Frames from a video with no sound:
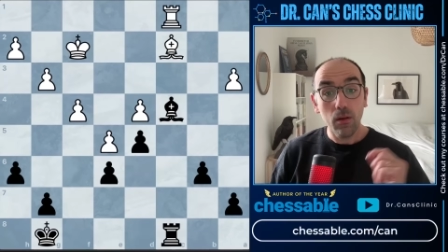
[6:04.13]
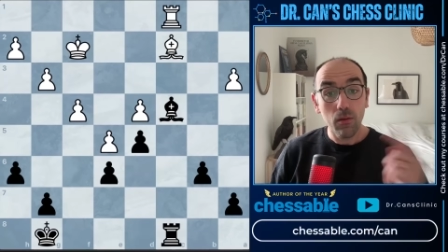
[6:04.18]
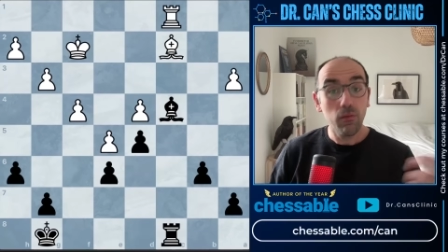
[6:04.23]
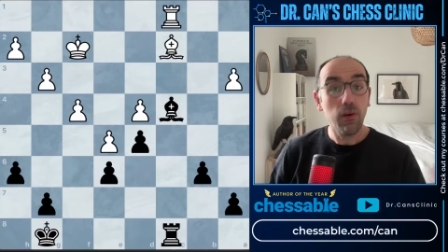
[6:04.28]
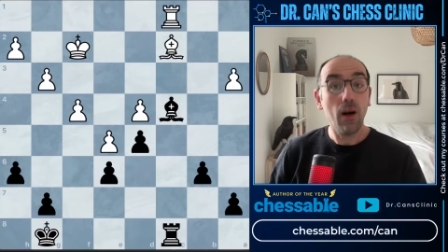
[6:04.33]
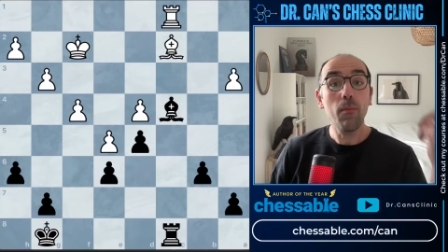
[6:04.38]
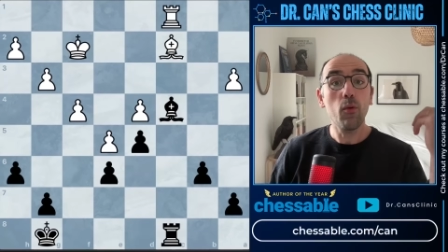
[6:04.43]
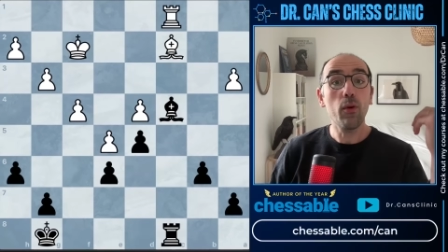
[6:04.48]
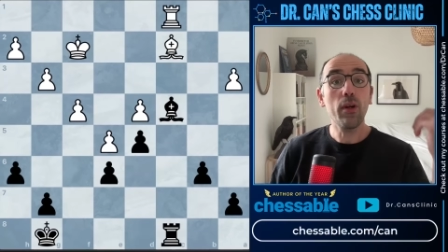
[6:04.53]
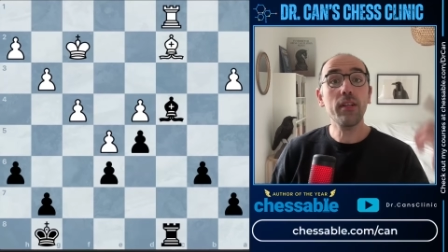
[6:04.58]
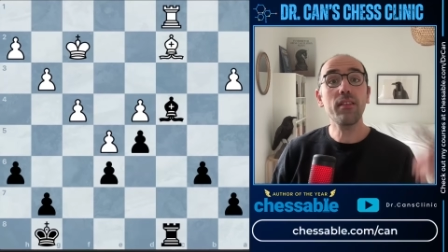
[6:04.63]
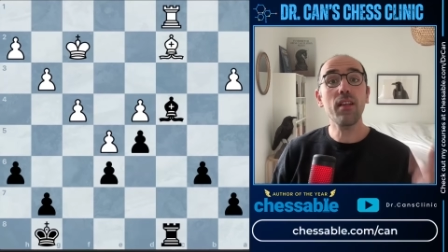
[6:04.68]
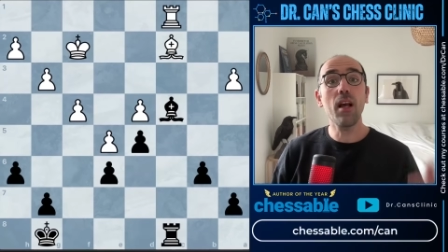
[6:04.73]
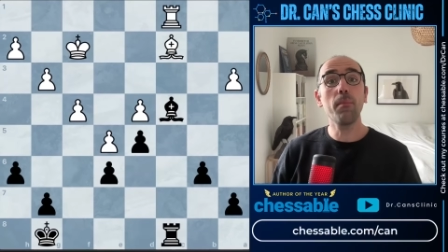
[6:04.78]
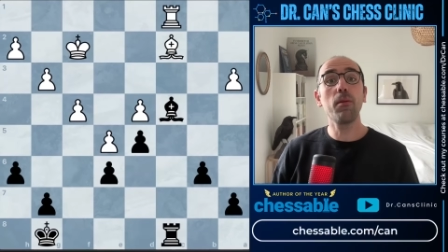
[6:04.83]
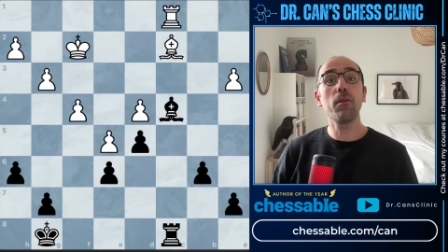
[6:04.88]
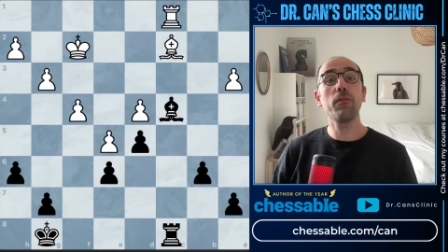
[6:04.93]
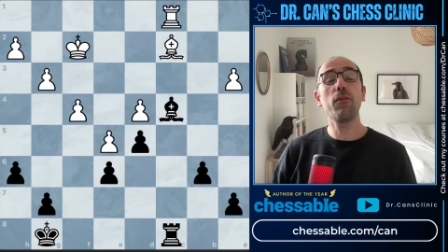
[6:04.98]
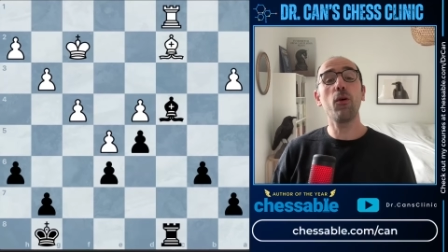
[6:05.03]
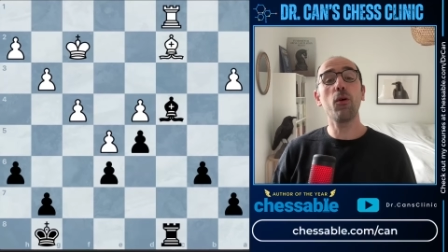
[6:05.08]
One more
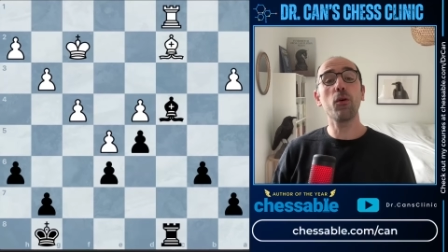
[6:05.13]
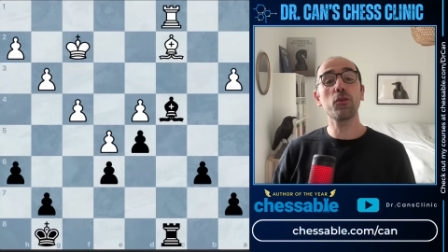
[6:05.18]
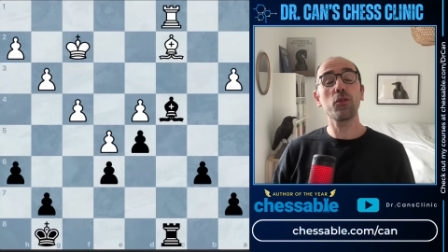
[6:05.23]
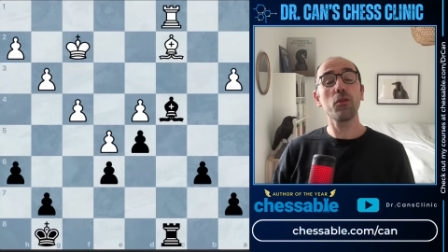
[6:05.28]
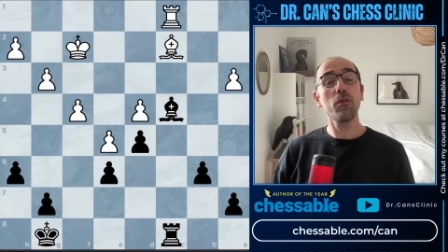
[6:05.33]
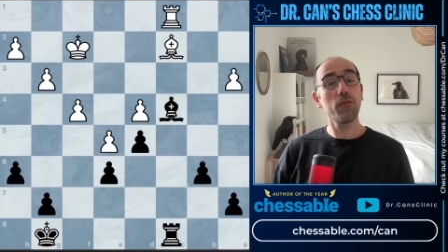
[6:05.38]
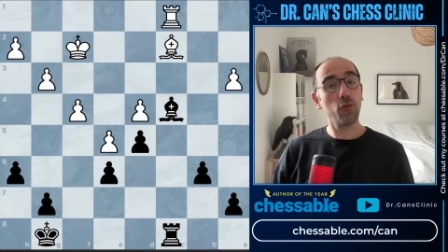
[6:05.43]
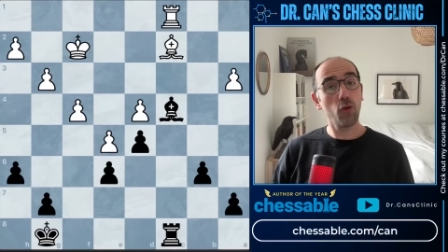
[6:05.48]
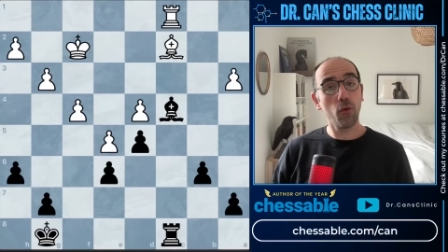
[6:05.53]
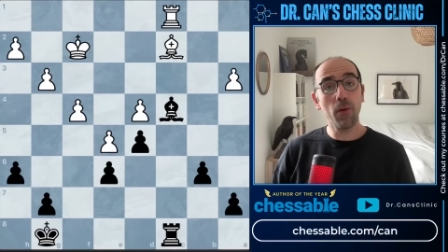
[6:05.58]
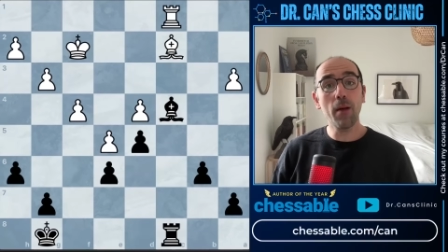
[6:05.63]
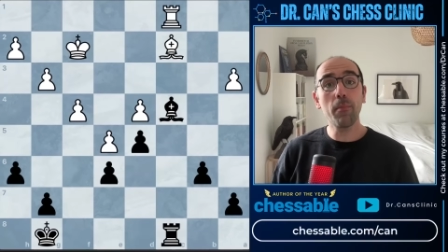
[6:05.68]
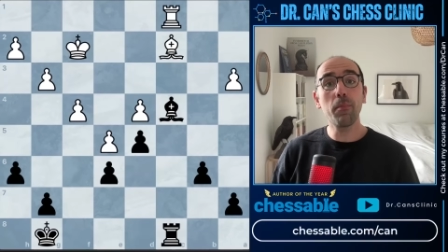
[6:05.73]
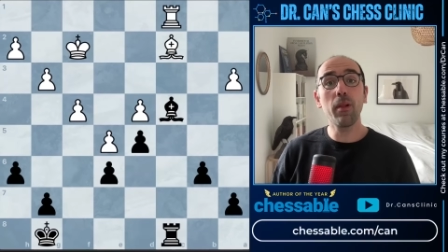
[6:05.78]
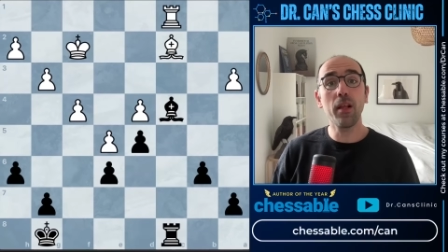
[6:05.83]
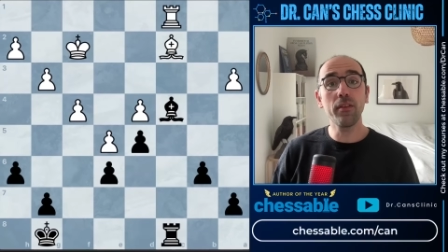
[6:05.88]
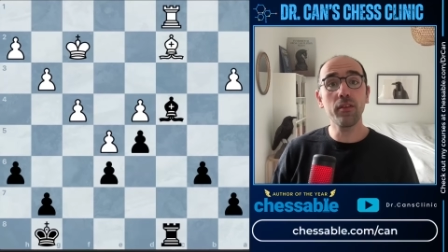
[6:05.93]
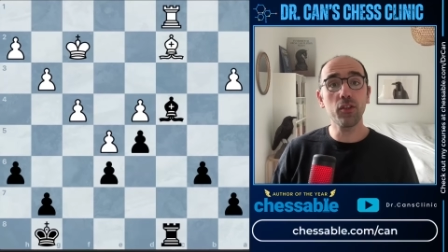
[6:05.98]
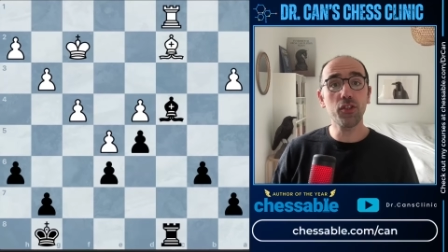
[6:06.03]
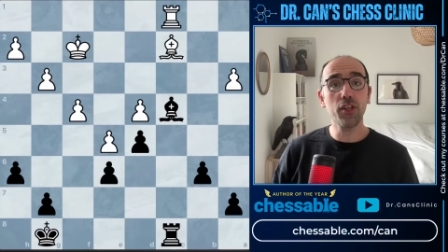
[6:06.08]
example, folks, from my
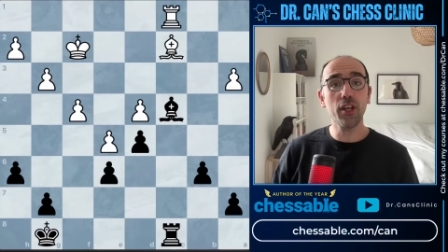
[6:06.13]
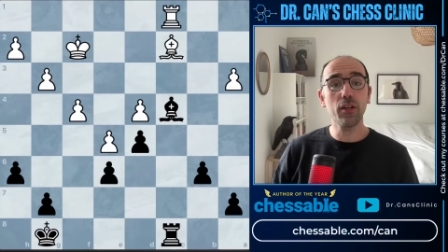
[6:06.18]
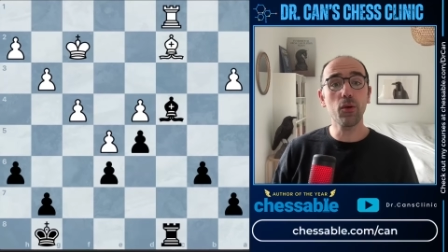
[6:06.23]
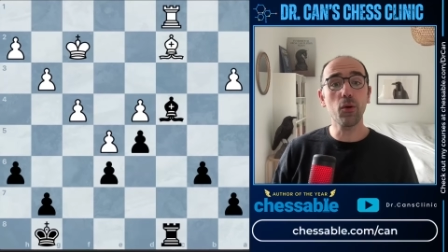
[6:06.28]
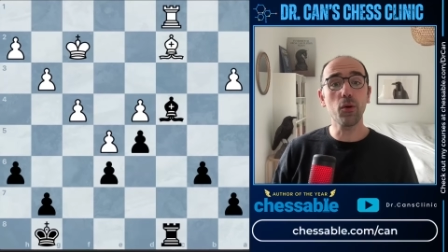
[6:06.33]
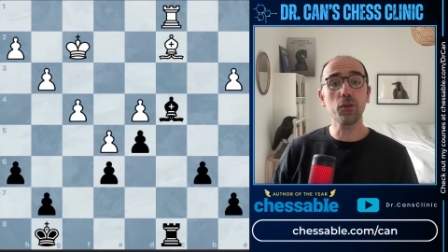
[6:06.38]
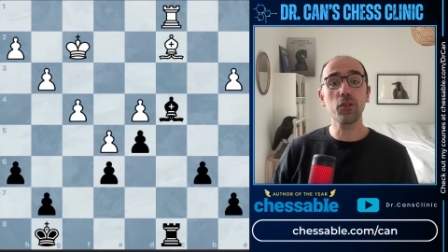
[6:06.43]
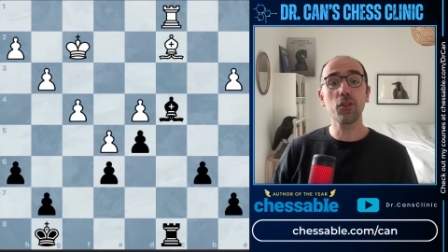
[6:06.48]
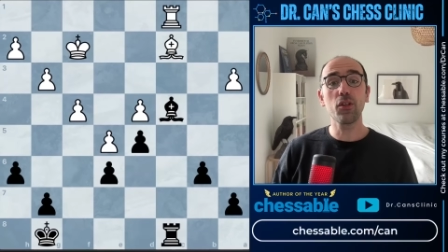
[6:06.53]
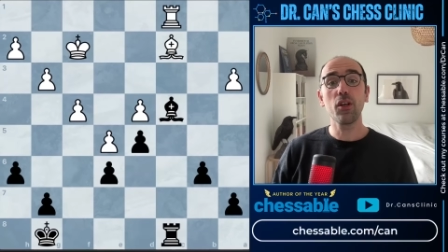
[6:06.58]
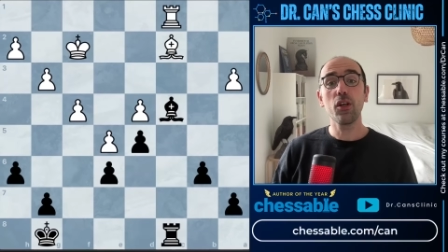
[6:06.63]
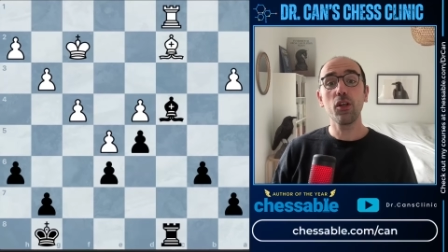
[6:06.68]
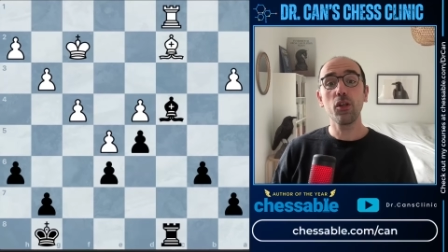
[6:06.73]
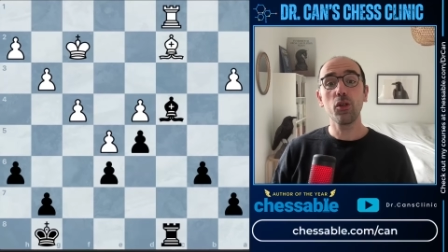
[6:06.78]
blunder check course.